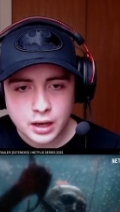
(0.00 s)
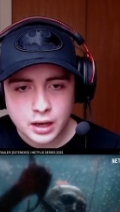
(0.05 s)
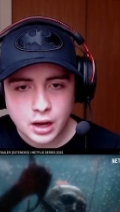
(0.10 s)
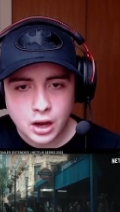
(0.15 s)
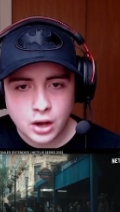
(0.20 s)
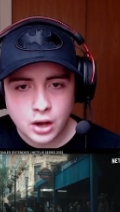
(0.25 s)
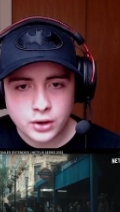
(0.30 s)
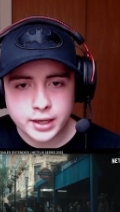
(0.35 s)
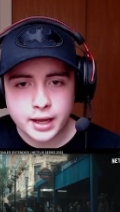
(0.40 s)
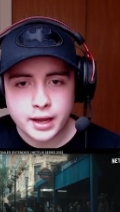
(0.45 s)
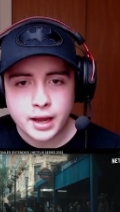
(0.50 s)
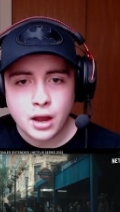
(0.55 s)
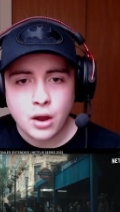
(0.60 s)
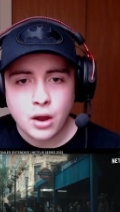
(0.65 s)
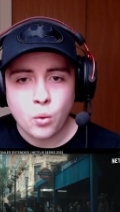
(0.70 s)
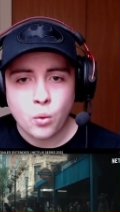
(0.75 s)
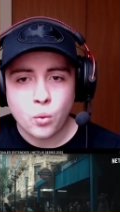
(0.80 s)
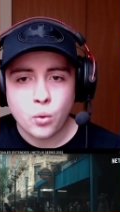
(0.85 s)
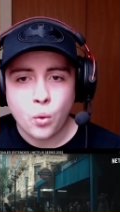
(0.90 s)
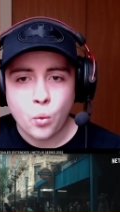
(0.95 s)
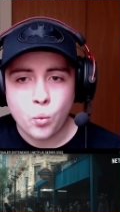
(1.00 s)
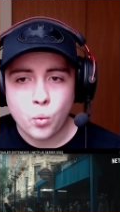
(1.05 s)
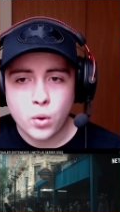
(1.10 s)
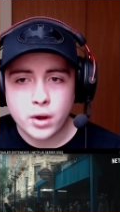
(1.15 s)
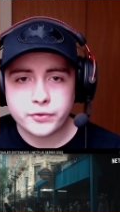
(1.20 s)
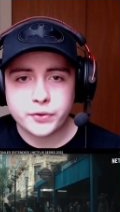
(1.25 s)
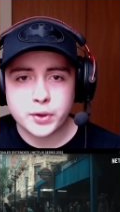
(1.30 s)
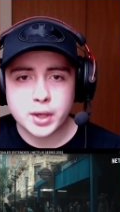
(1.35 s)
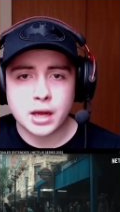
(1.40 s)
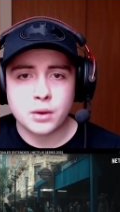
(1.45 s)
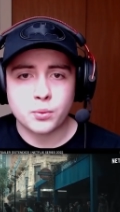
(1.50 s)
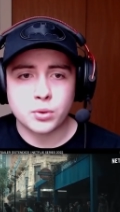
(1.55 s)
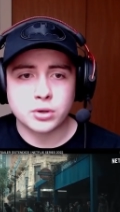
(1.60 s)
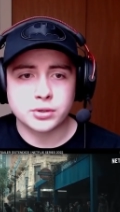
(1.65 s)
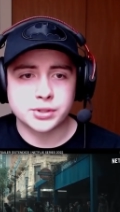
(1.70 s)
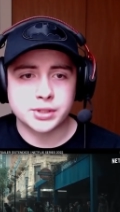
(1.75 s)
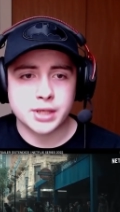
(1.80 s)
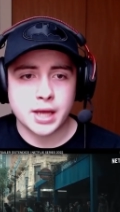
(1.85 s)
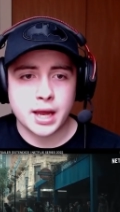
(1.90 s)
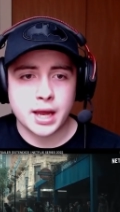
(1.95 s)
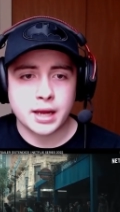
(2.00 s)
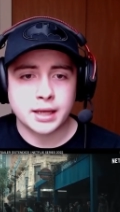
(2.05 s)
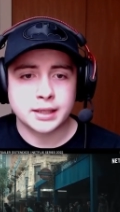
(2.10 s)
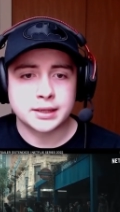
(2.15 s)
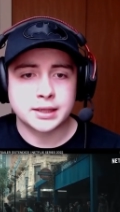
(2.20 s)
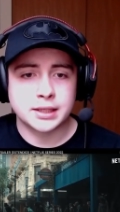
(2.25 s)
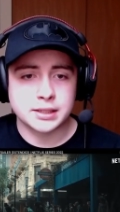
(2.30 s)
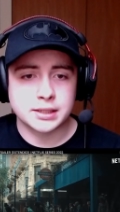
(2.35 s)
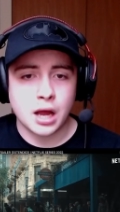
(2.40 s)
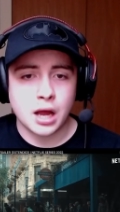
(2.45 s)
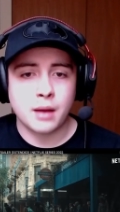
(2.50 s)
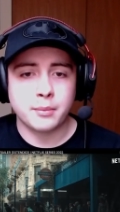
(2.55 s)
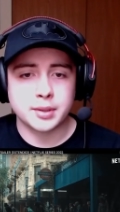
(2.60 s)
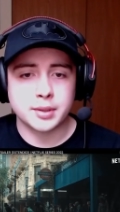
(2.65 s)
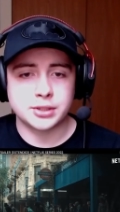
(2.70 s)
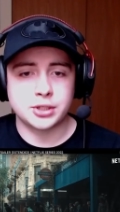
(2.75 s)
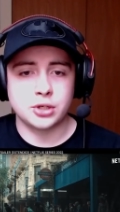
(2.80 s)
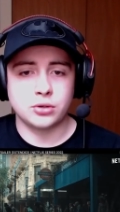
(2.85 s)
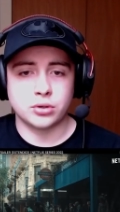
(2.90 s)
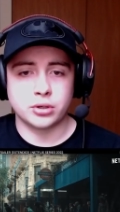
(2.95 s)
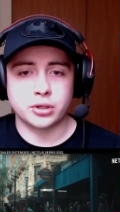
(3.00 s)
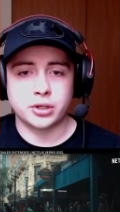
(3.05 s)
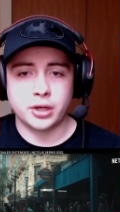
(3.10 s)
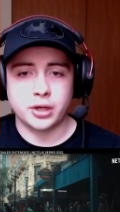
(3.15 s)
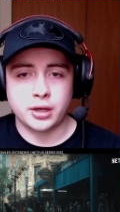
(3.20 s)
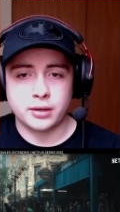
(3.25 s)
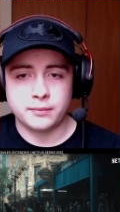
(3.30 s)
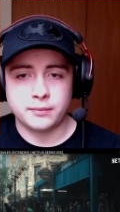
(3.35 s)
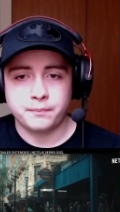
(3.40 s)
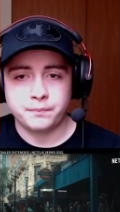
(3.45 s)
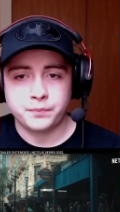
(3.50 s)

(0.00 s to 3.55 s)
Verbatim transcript: Okay, one thing I will say: the zombies do look good.